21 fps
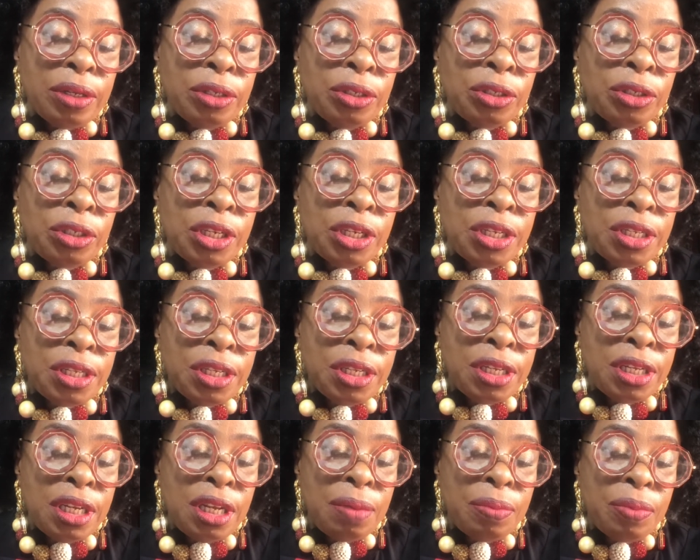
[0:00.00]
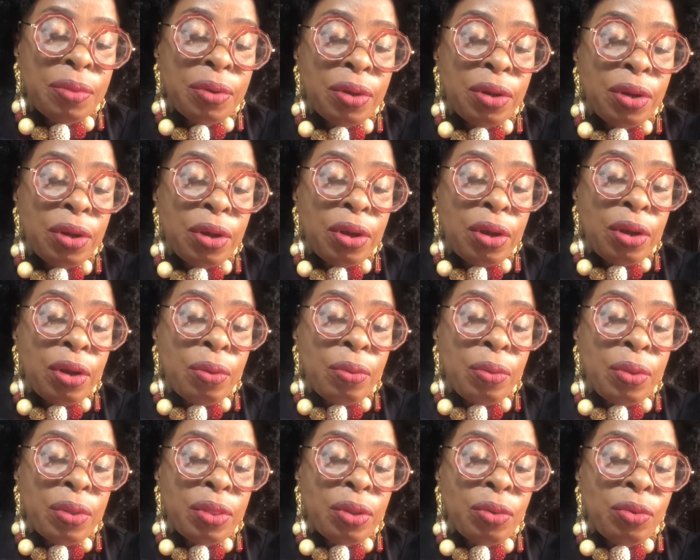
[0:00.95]
chasten him
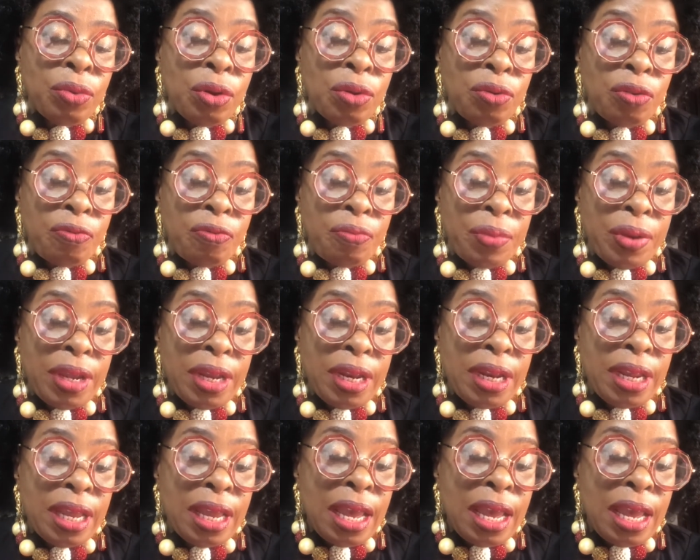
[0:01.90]
with the rod of men